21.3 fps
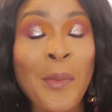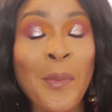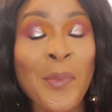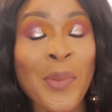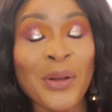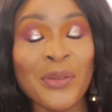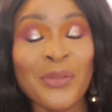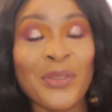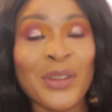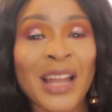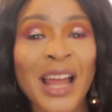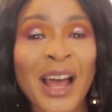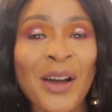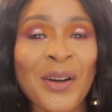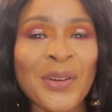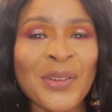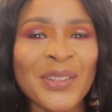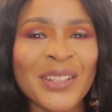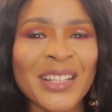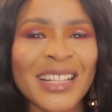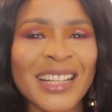But for
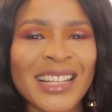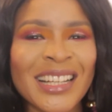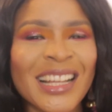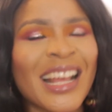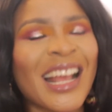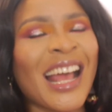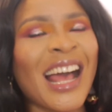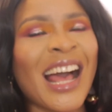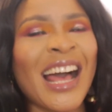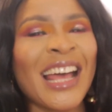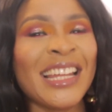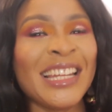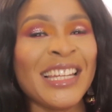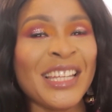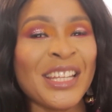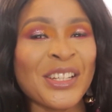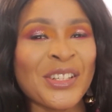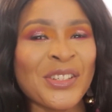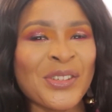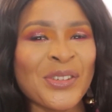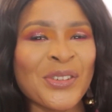now,
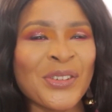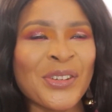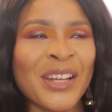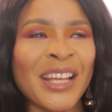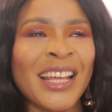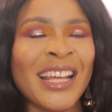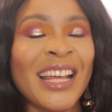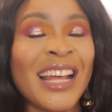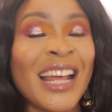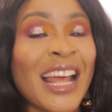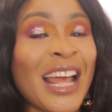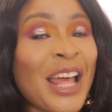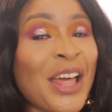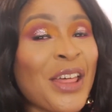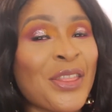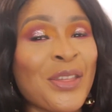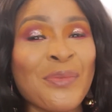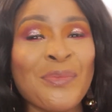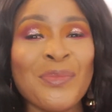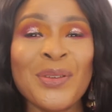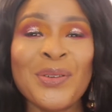kindly enjoy
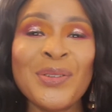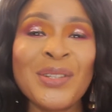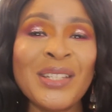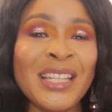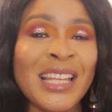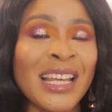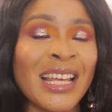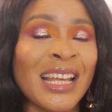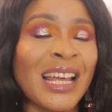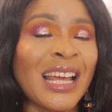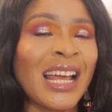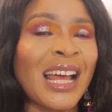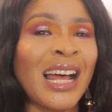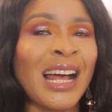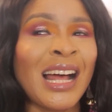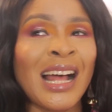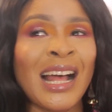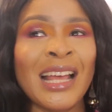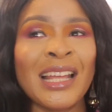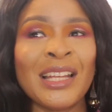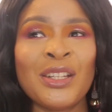the music.
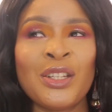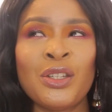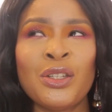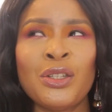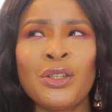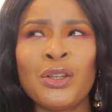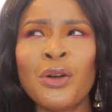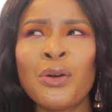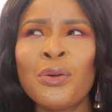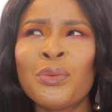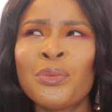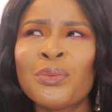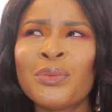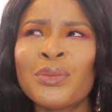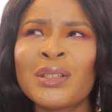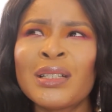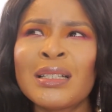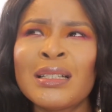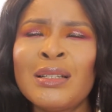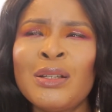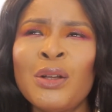I don't
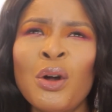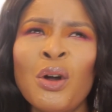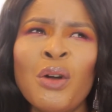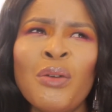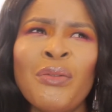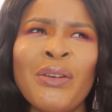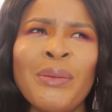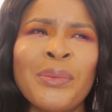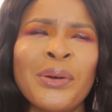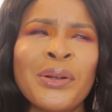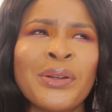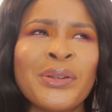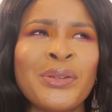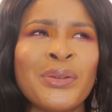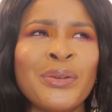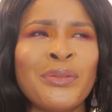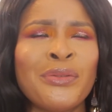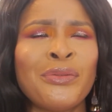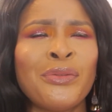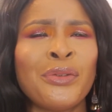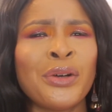know if I'm gonna
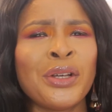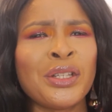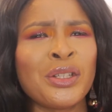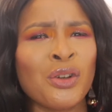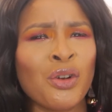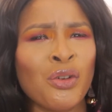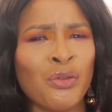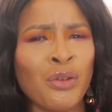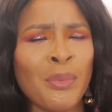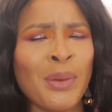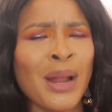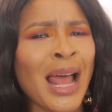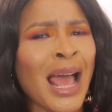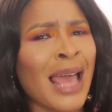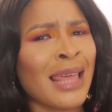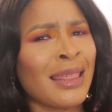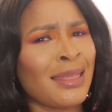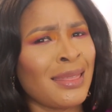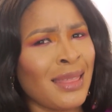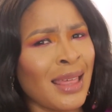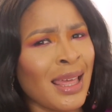do a voiceover, but
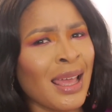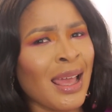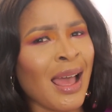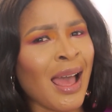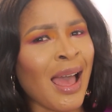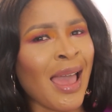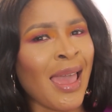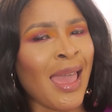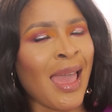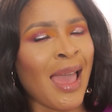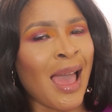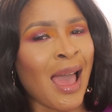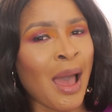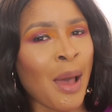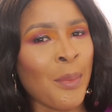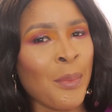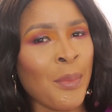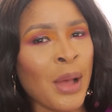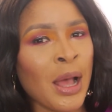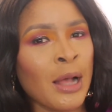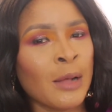I think I
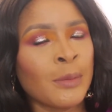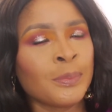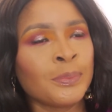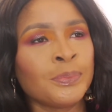am.